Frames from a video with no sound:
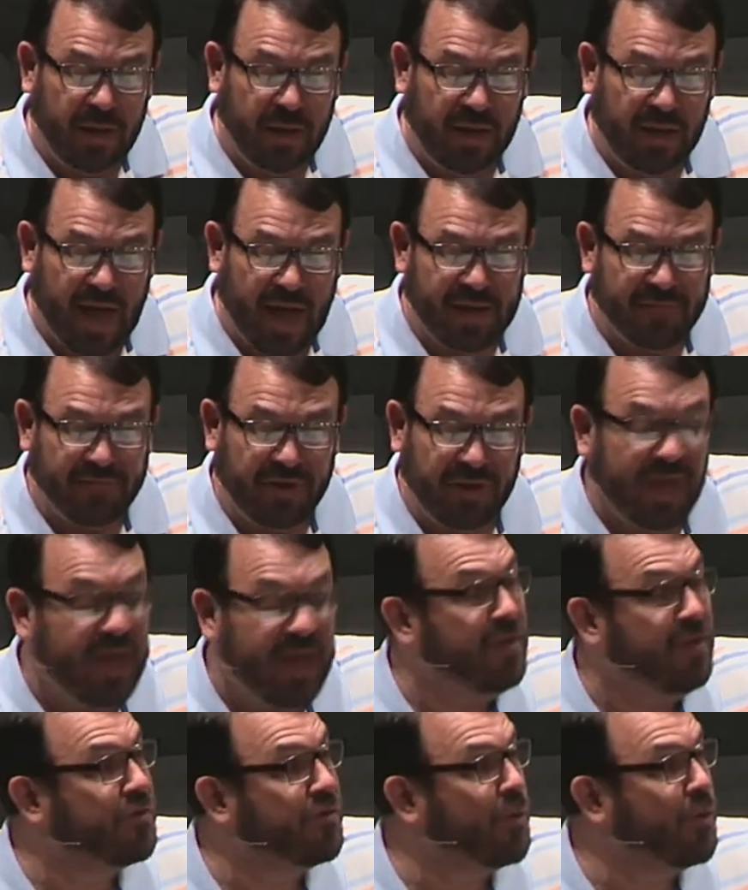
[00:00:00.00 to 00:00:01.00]
and kind of a
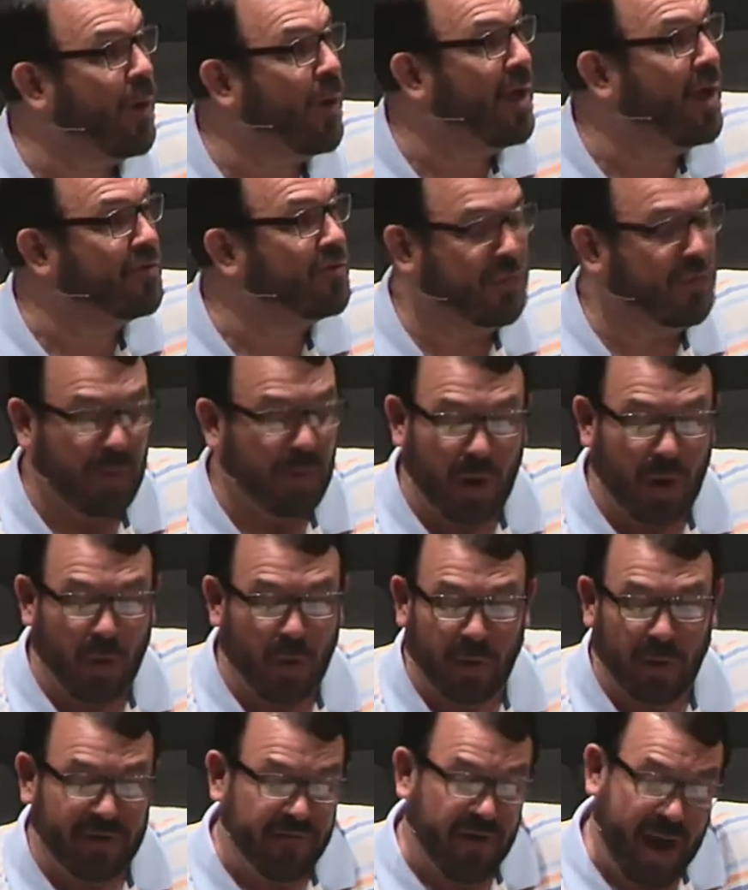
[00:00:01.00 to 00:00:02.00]
que sera,
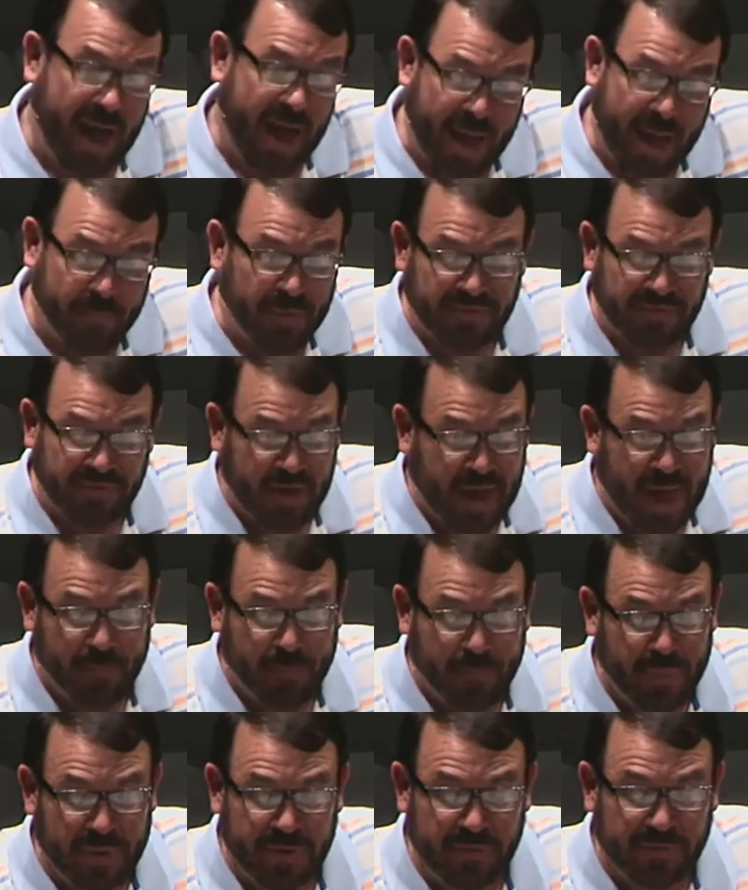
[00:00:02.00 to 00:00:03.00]
sera. Whatever happens,
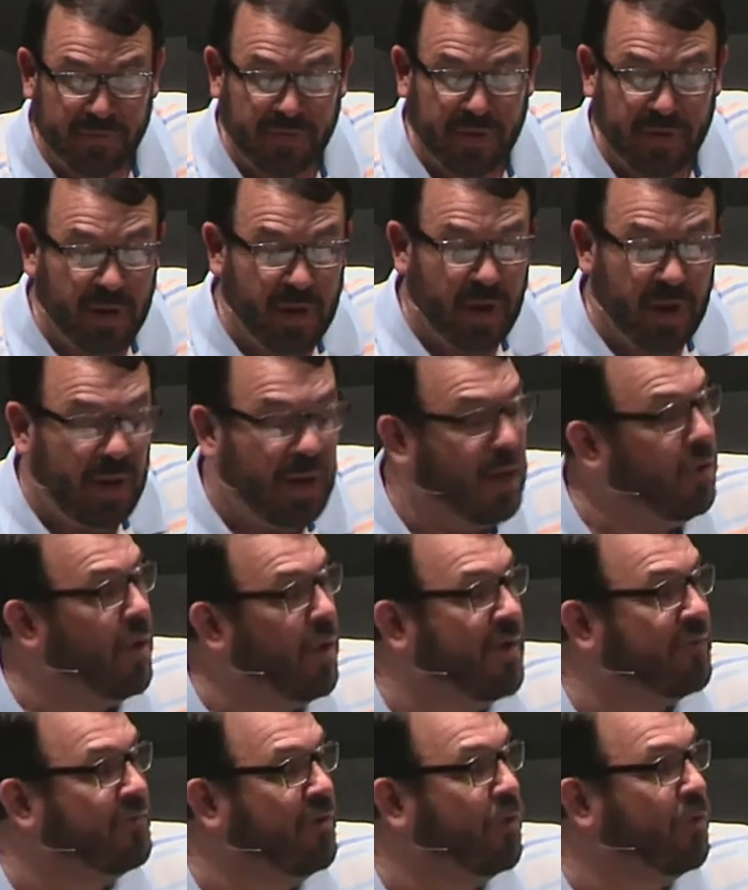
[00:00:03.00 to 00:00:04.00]
happens.
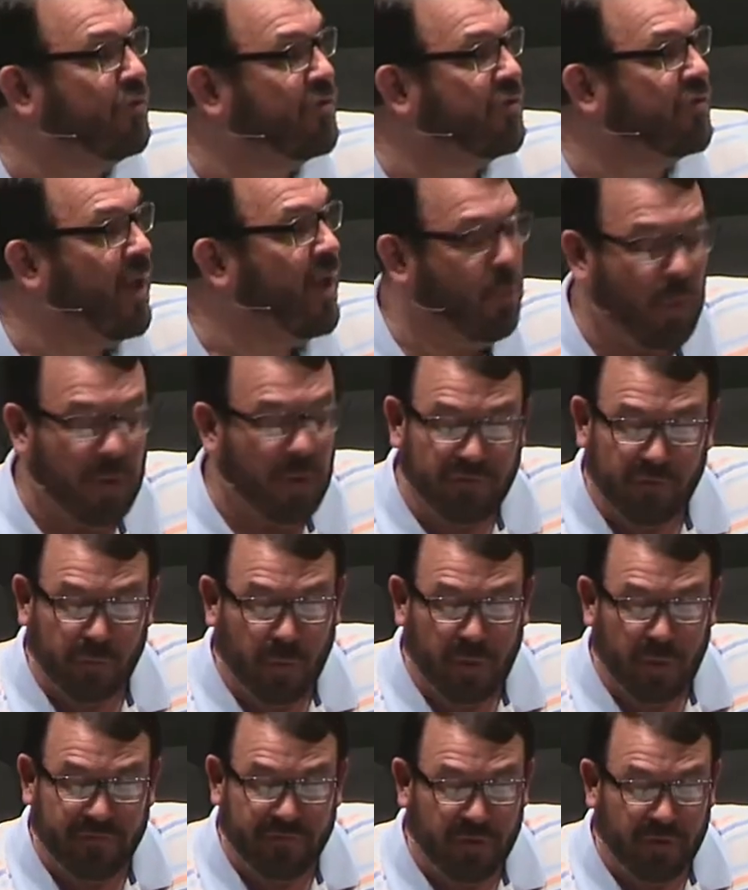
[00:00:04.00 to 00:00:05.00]
You have no say
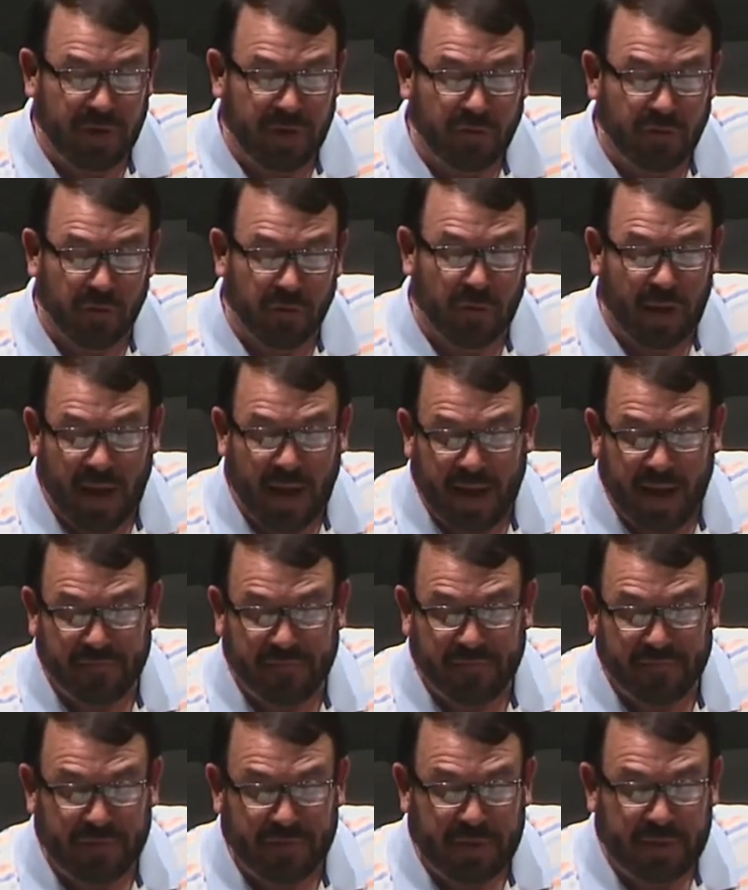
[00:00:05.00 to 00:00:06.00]
whatsoever in your
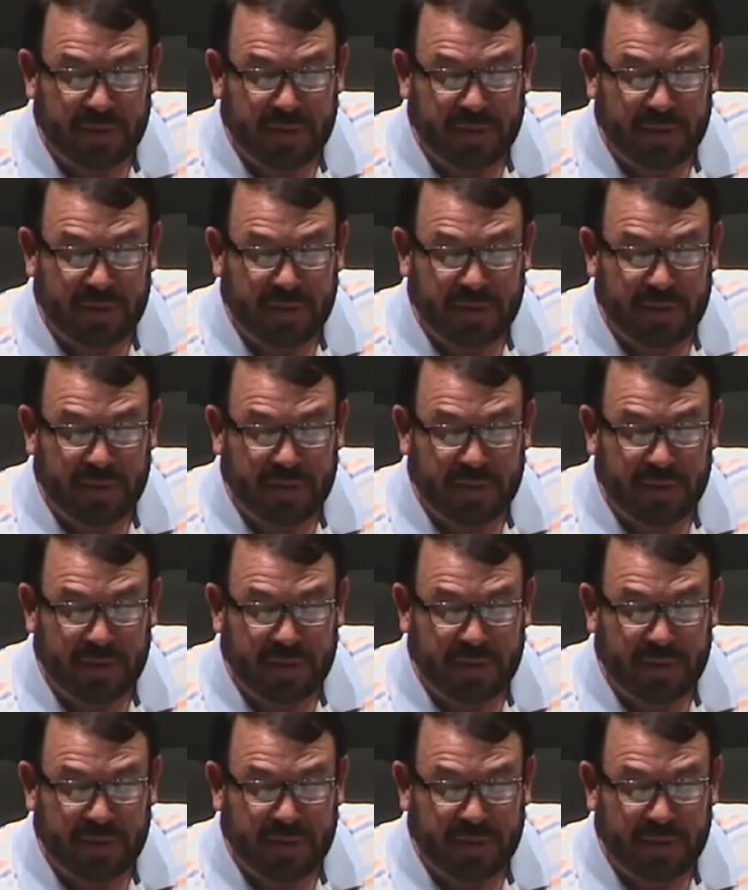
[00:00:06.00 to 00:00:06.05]
life.